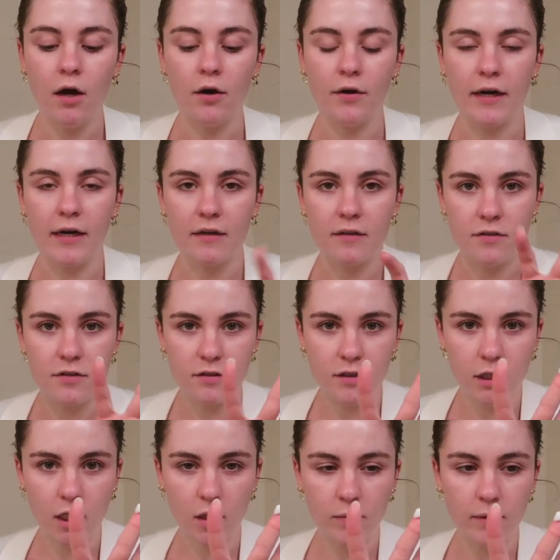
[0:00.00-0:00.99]
Okay, so it's
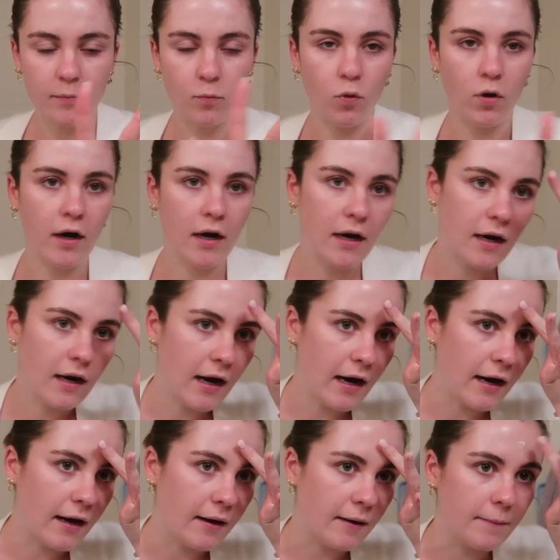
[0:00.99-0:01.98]
a little bit more.
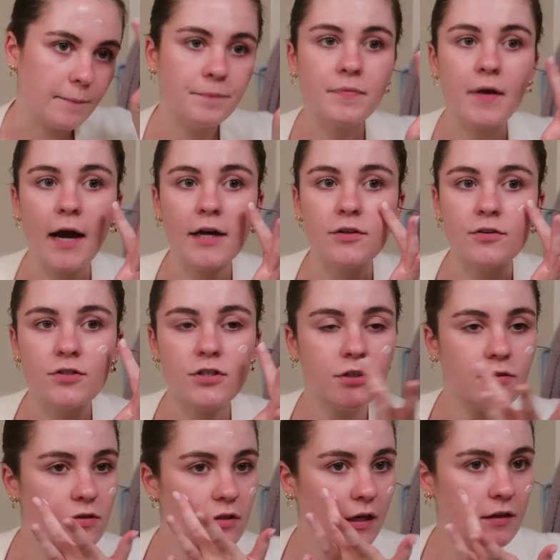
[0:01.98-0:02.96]
Um, I used to
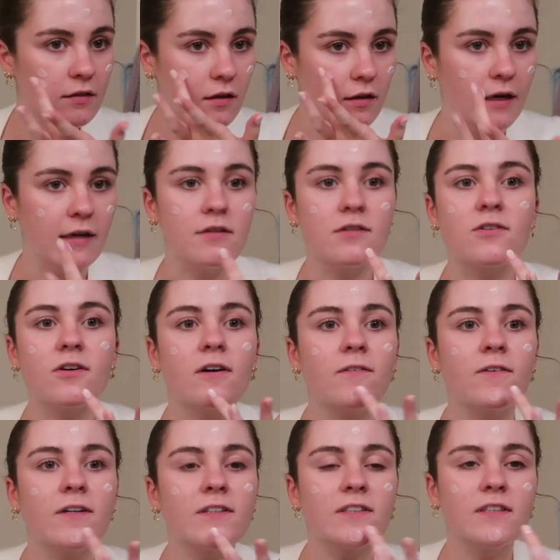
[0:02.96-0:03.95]
use like the less
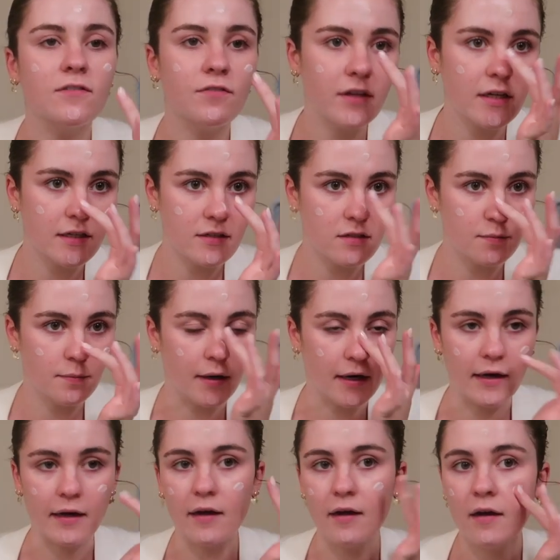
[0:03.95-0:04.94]
strong version of this,
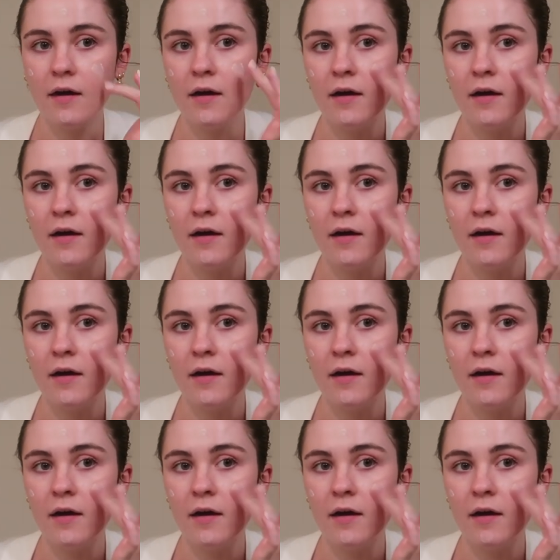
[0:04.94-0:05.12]
but